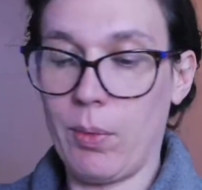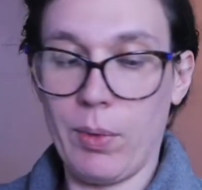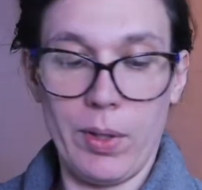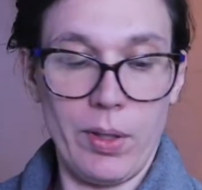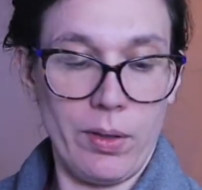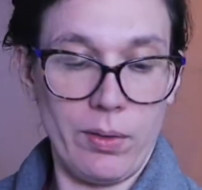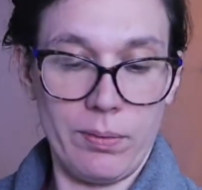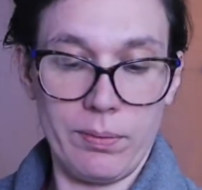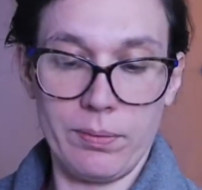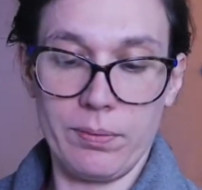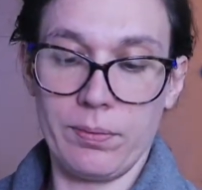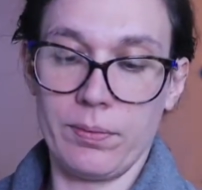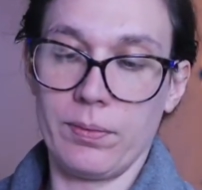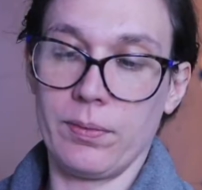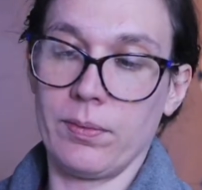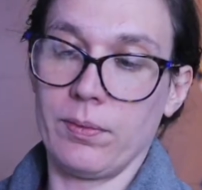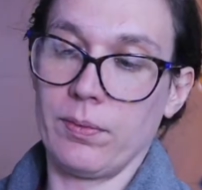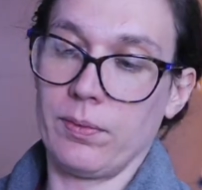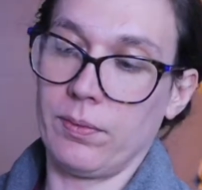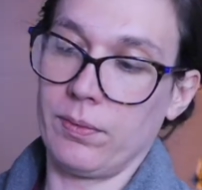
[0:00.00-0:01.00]
I will.
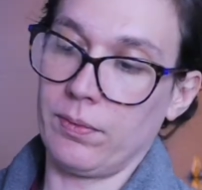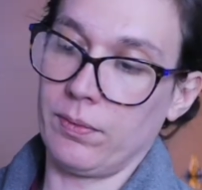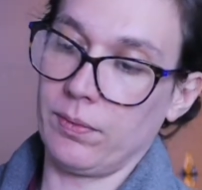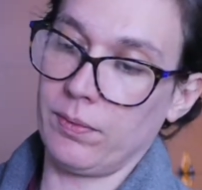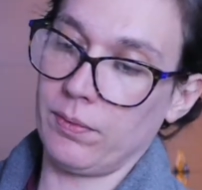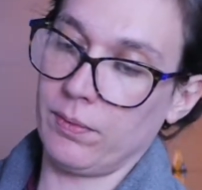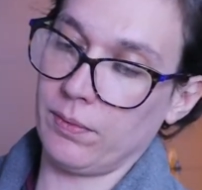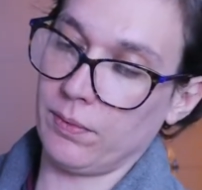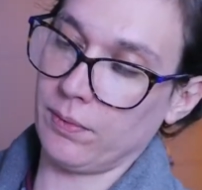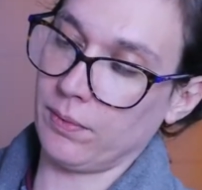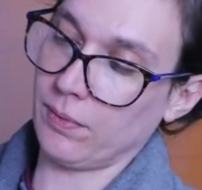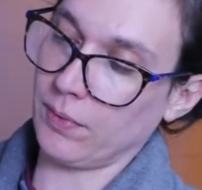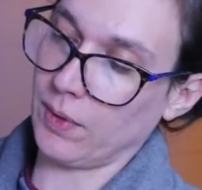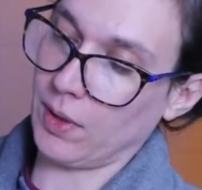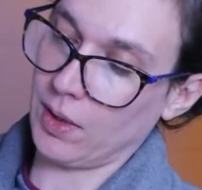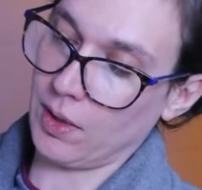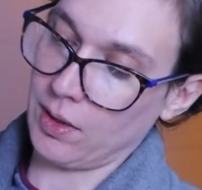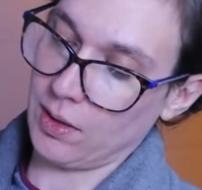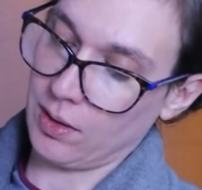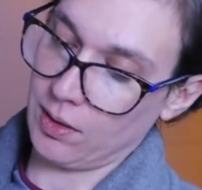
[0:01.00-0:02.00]

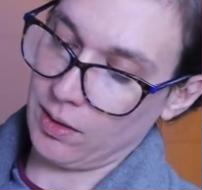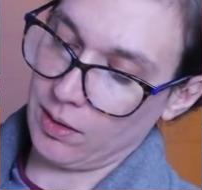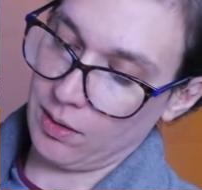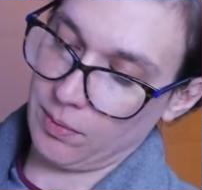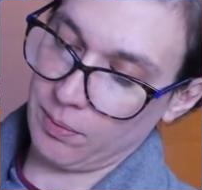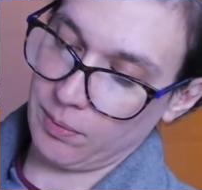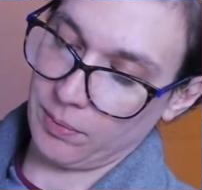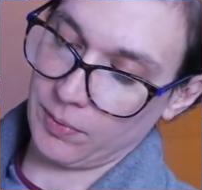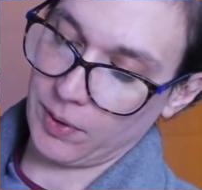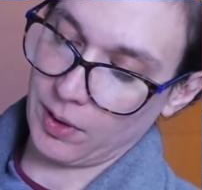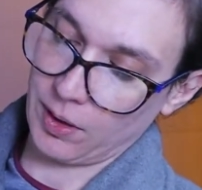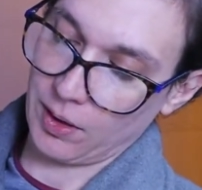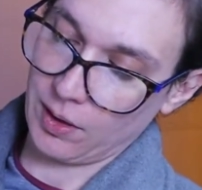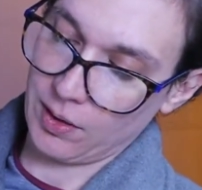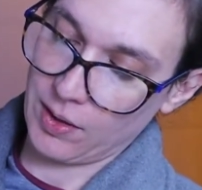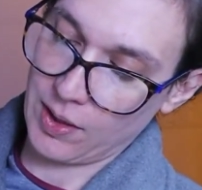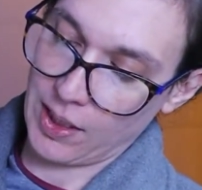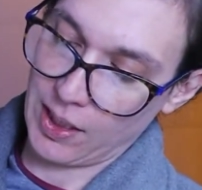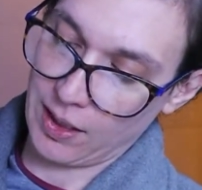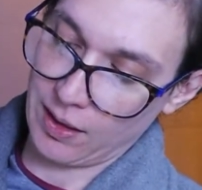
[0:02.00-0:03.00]
I'm gonna
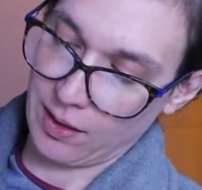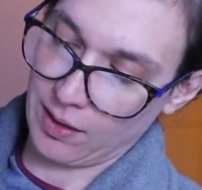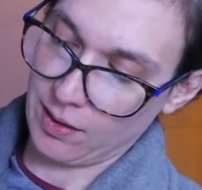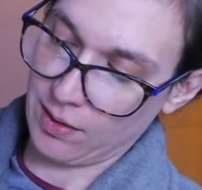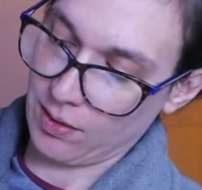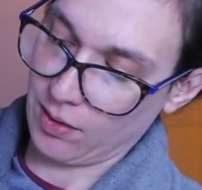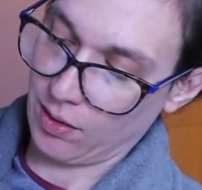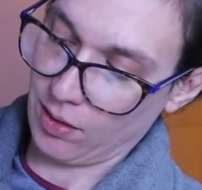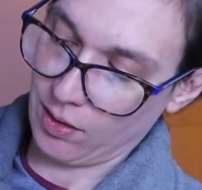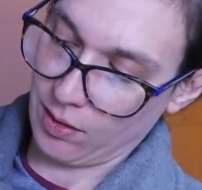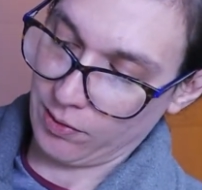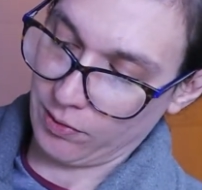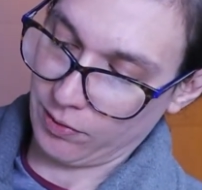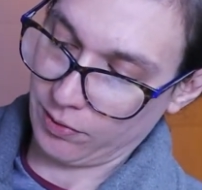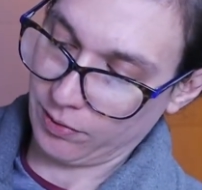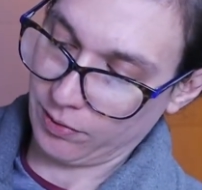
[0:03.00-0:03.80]
take this off.